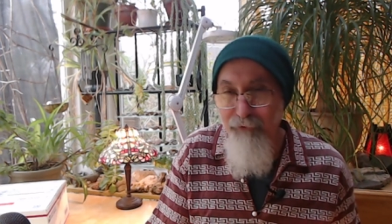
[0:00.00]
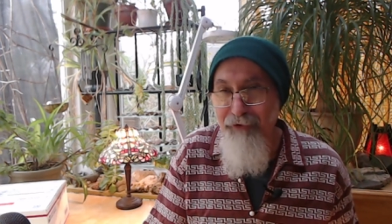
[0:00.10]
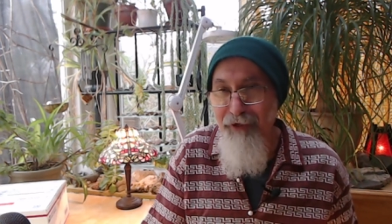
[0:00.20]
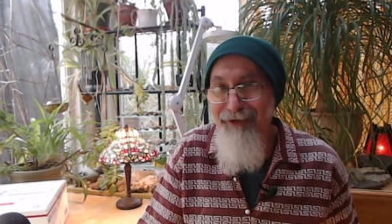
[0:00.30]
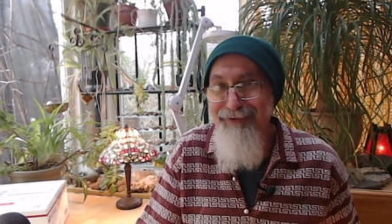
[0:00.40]

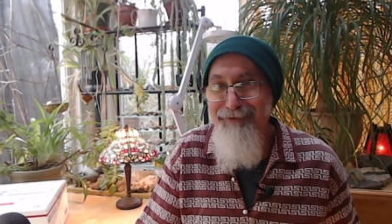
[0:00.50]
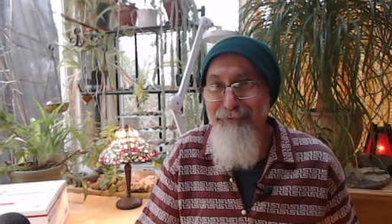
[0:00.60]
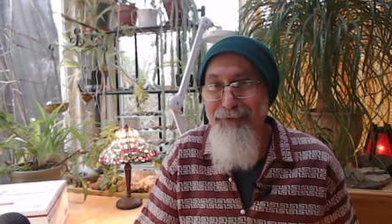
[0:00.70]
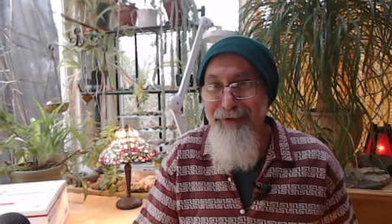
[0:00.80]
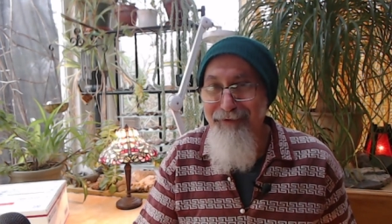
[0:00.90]
not
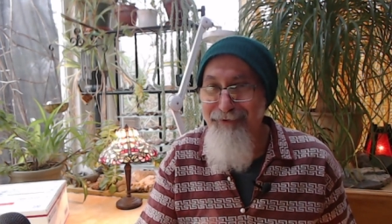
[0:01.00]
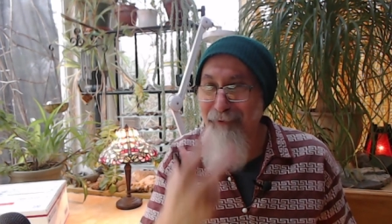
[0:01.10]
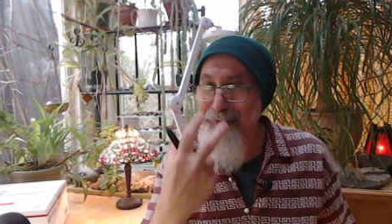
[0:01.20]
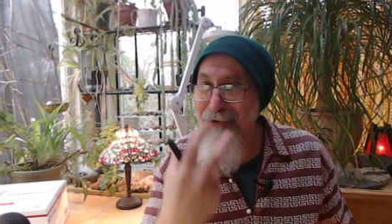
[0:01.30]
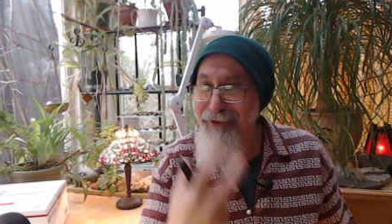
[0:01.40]

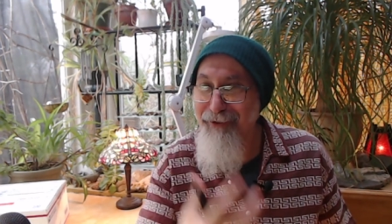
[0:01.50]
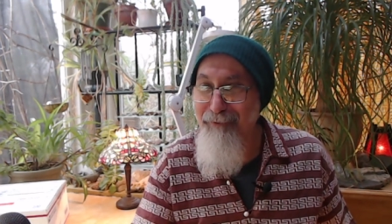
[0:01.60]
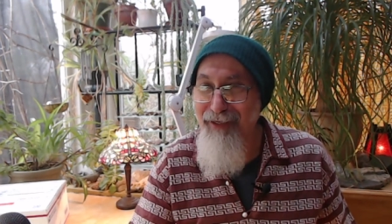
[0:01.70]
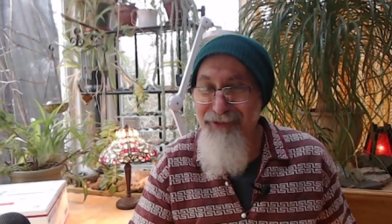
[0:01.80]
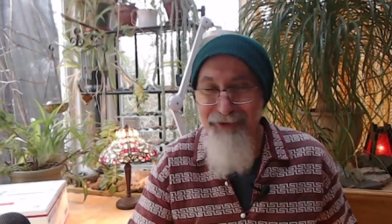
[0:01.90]
not putting a
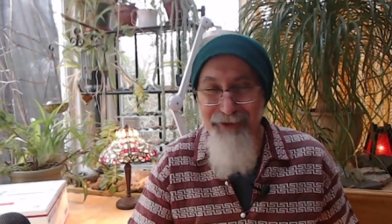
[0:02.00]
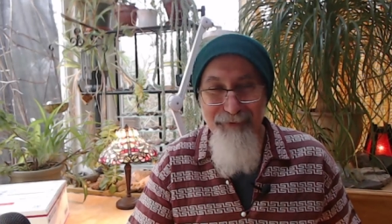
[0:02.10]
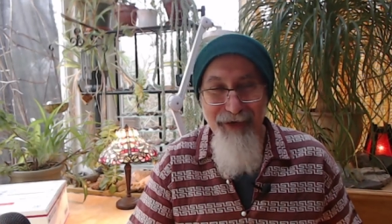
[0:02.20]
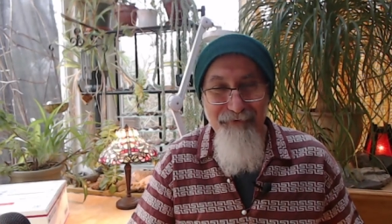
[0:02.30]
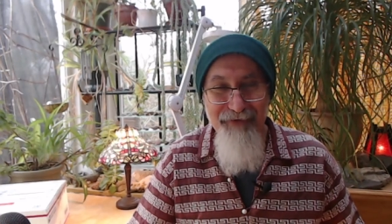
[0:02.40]
muzzle on
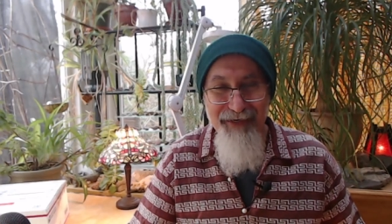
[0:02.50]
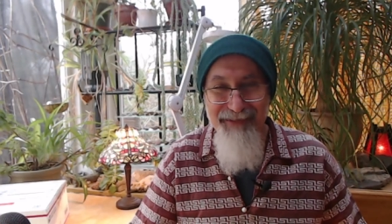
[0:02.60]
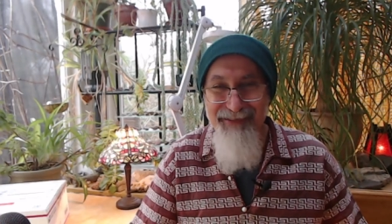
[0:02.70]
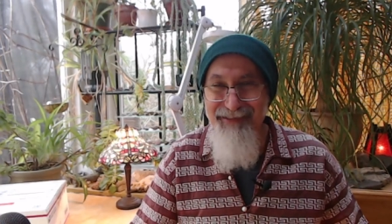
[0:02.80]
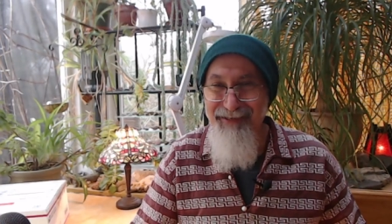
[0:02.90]
my
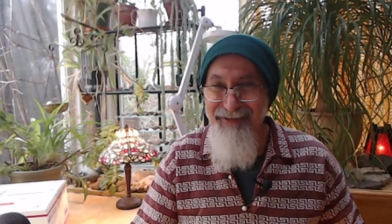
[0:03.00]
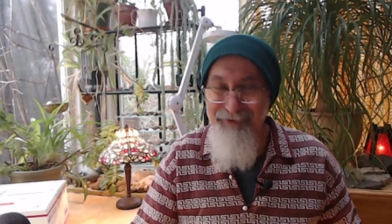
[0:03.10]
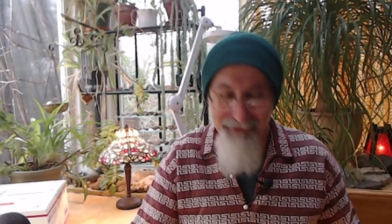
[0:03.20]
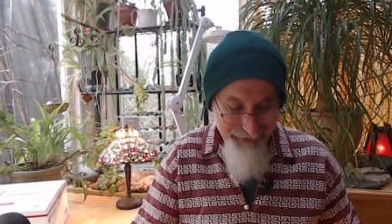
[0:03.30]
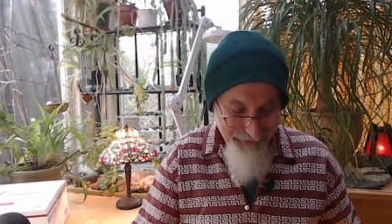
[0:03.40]
face,
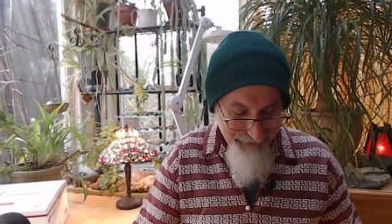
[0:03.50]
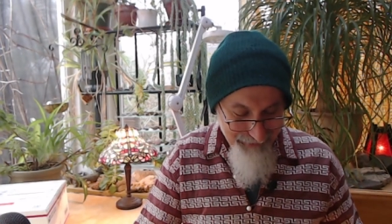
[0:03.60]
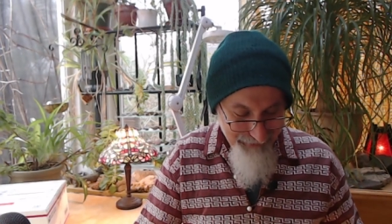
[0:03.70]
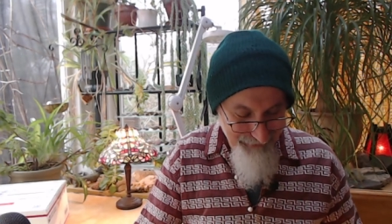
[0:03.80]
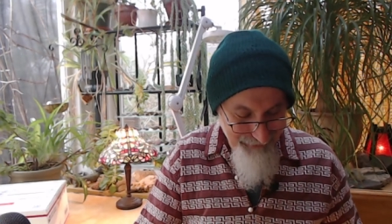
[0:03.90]
right?
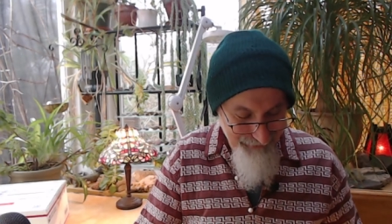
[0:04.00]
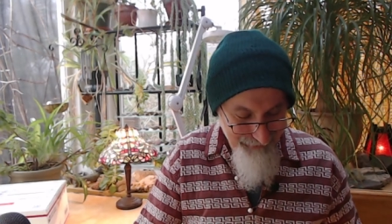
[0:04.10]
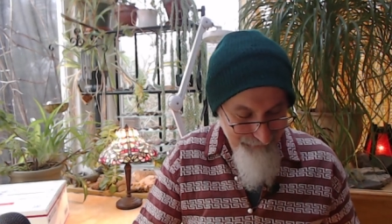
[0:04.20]
Uh,